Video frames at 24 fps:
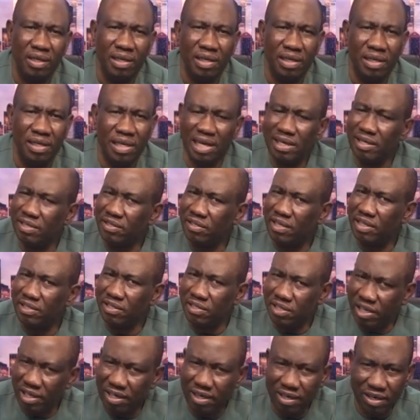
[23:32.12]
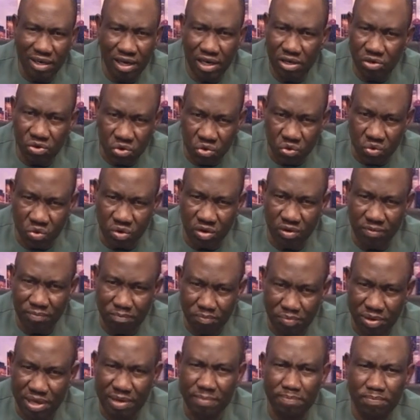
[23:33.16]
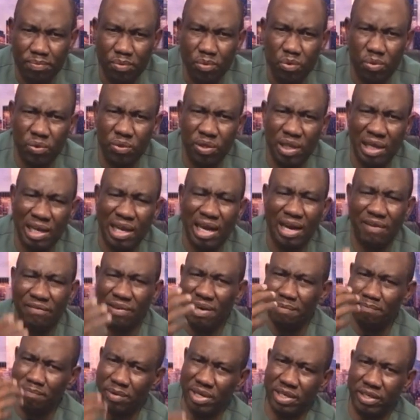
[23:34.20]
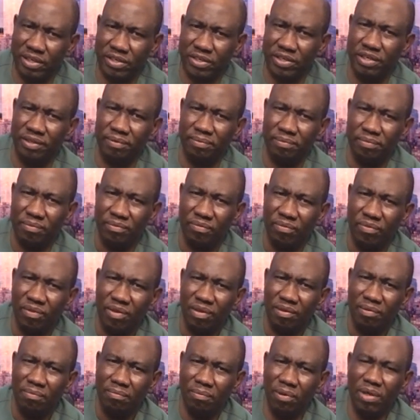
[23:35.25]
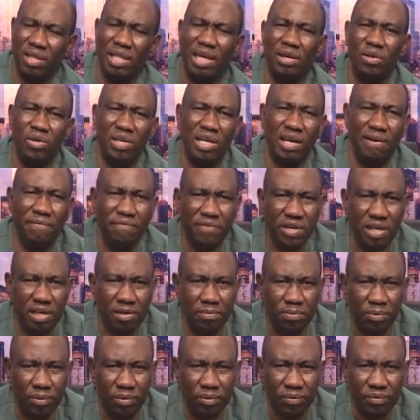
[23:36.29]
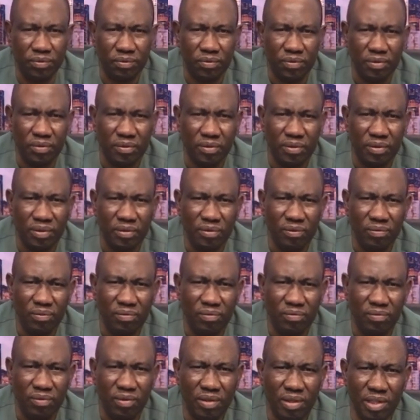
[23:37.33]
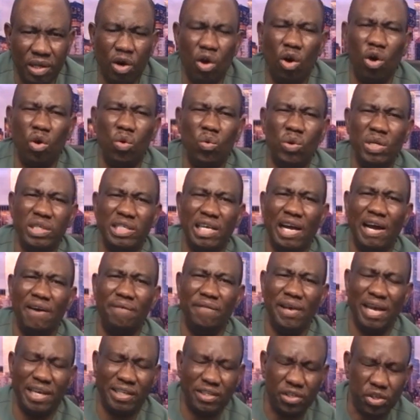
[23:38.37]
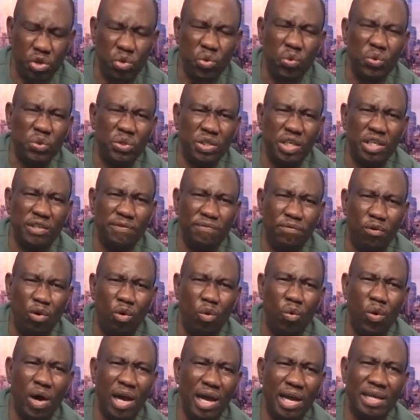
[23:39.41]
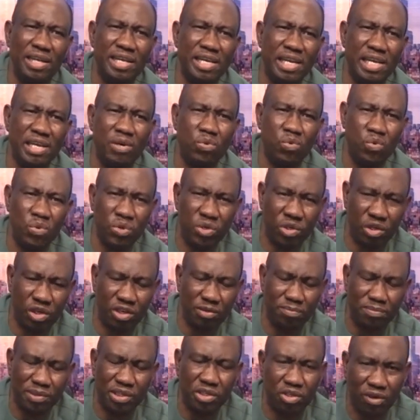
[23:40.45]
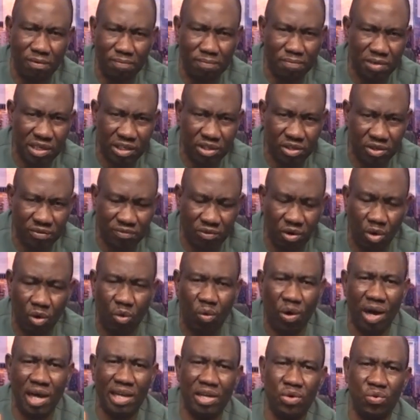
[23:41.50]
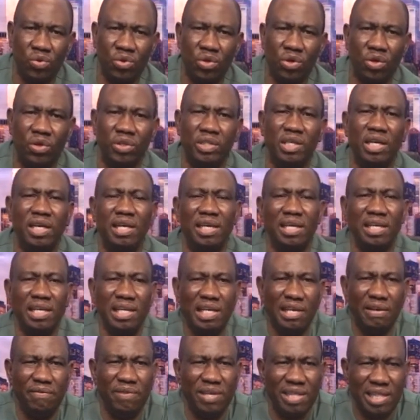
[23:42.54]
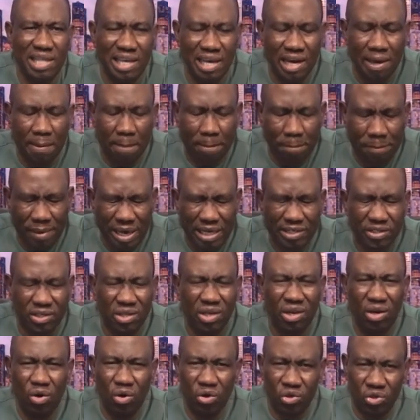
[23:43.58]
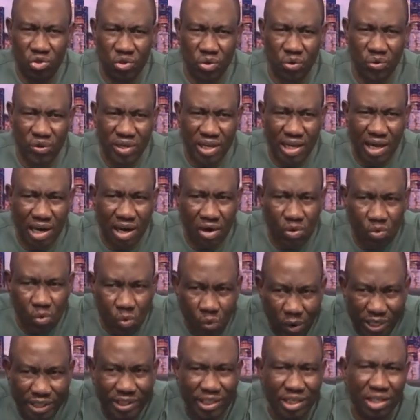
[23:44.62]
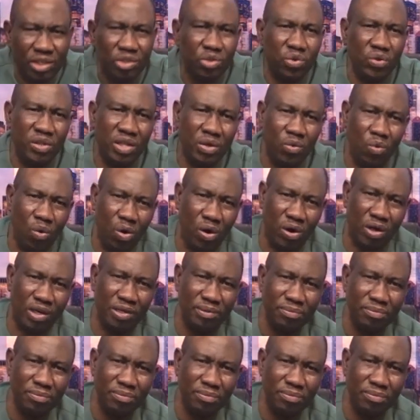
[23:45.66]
That is a general rule. People that have ability, but they are not available, they always have excuses for why they would not be submissive or why they would not give in their best or throw their weight into the work.